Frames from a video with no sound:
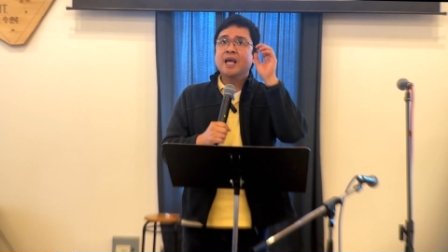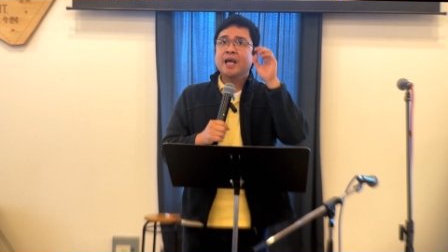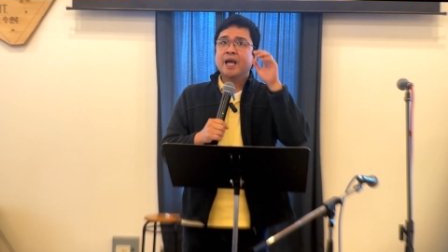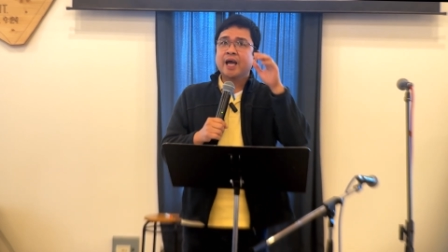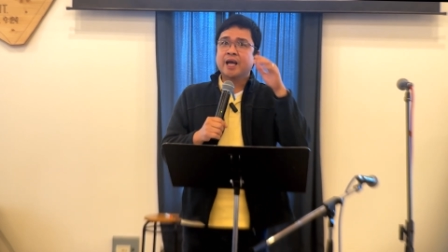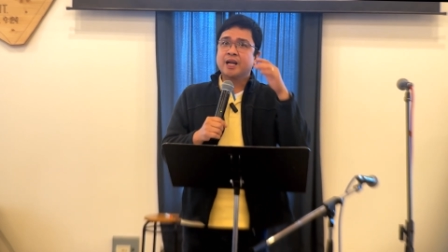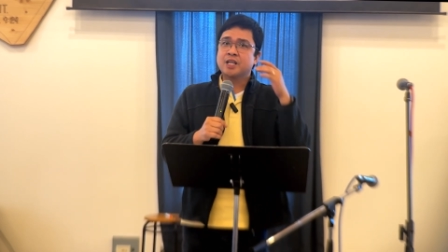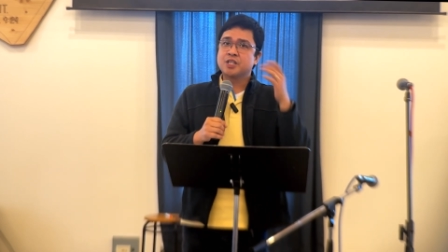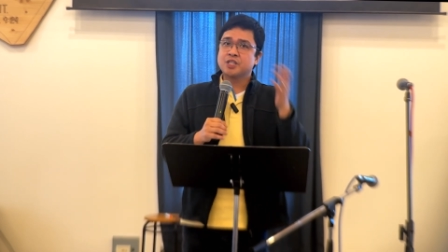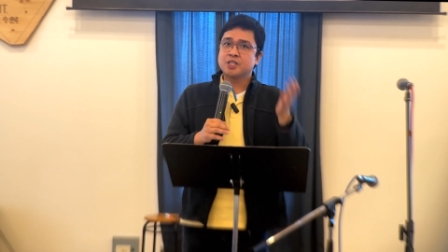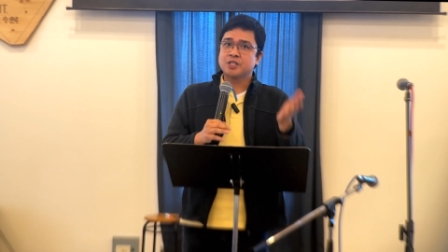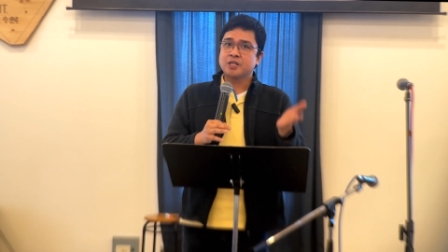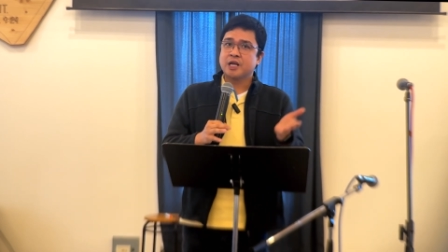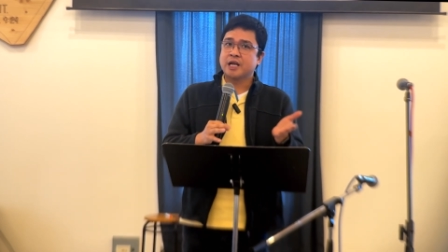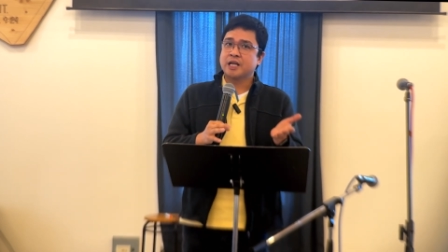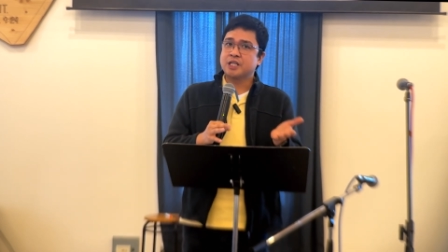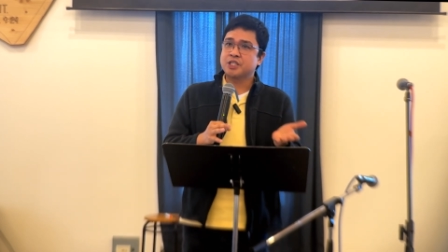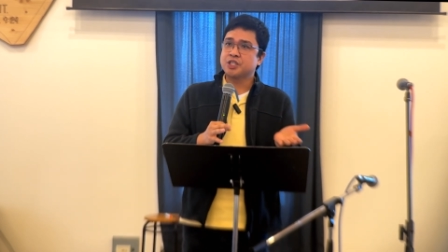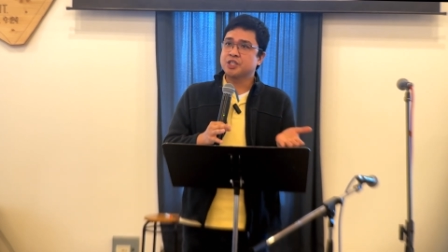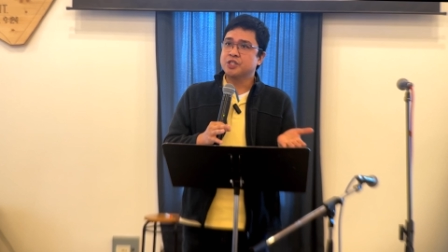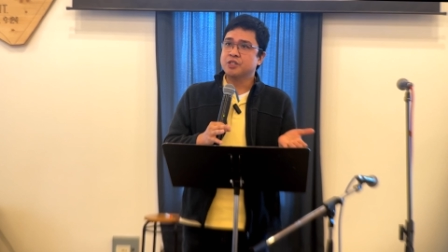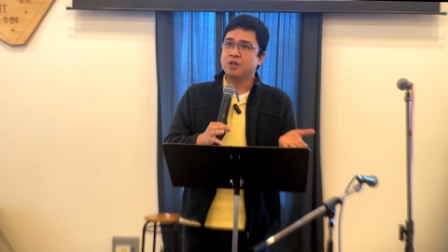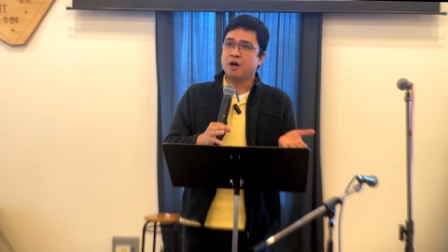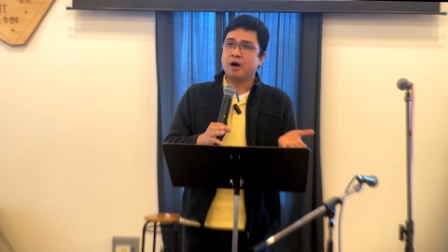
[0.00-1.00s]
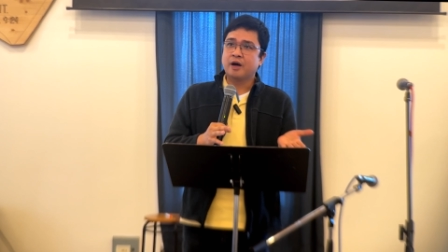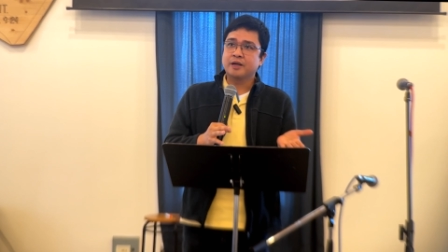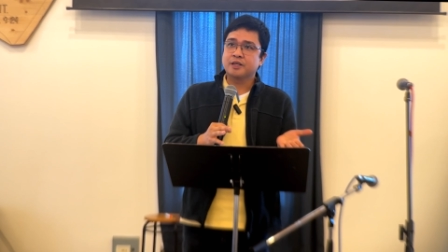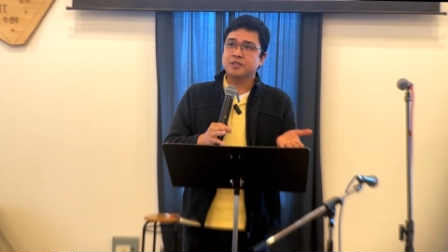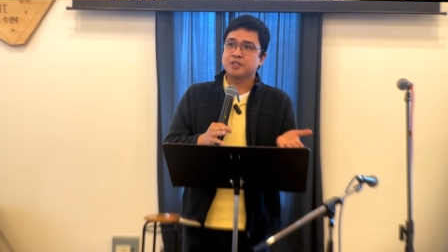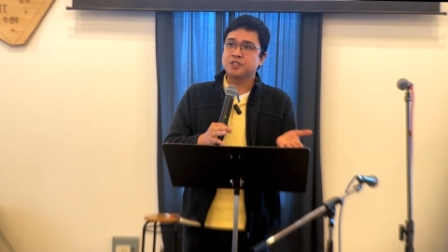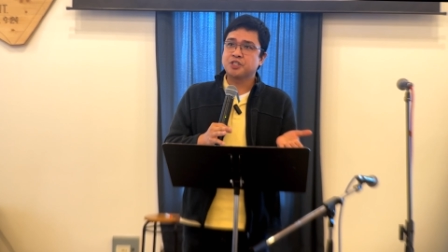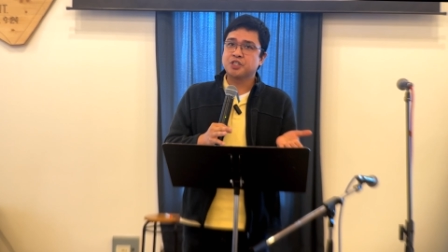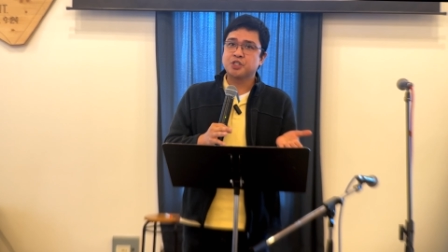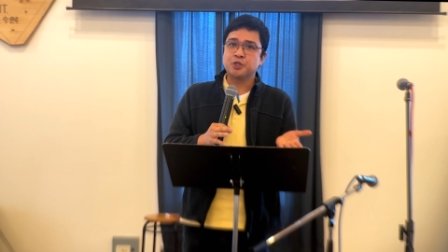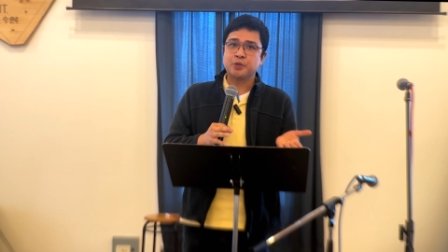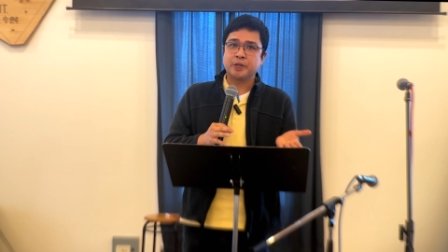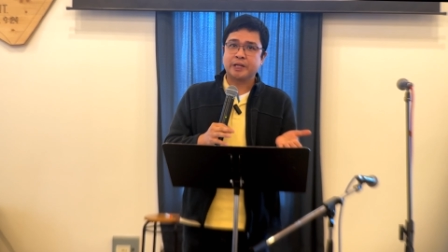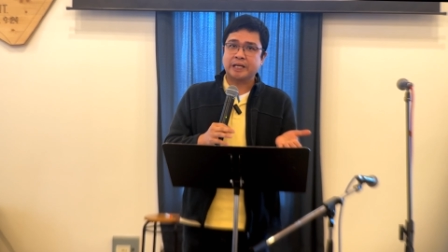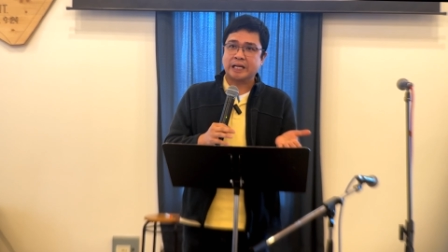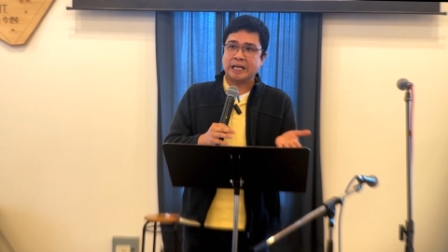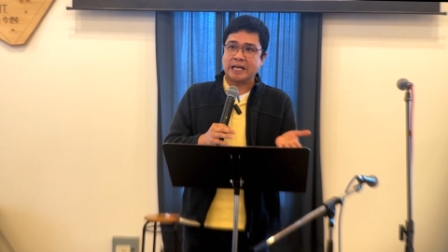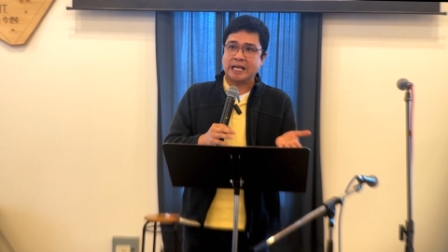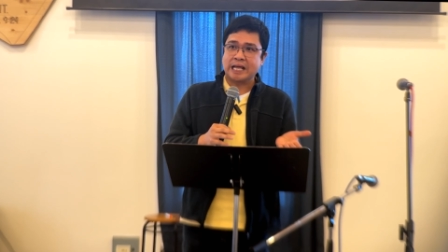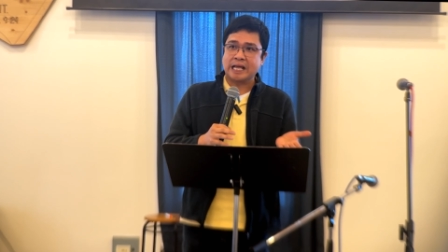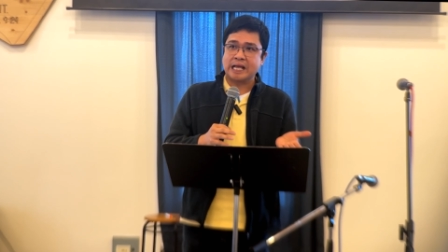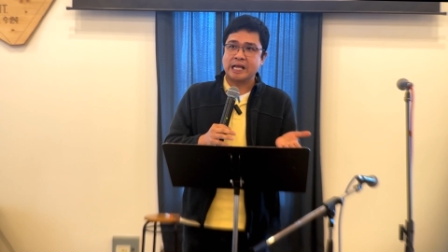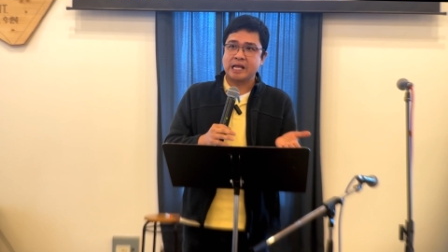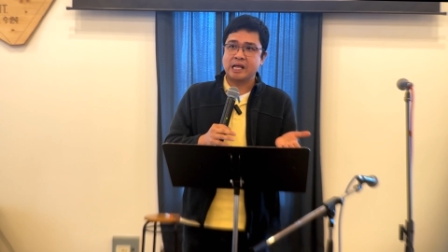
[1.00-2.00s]
and it's, it's not
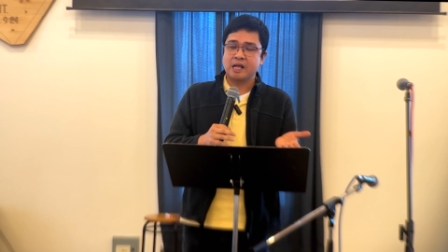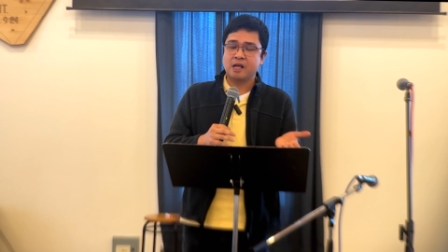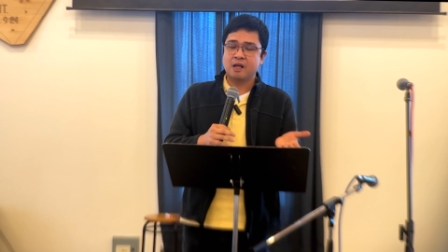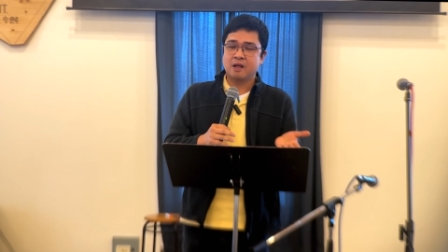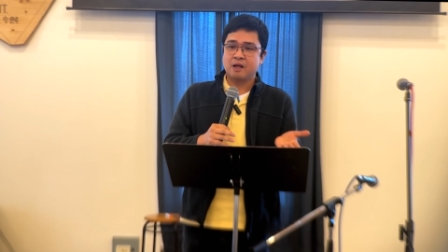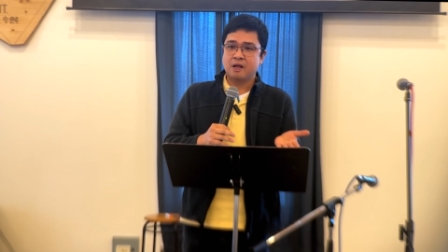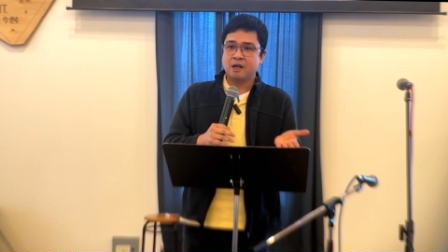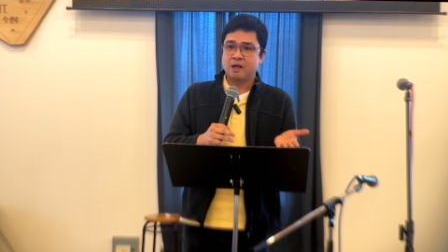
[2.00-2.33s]
strictly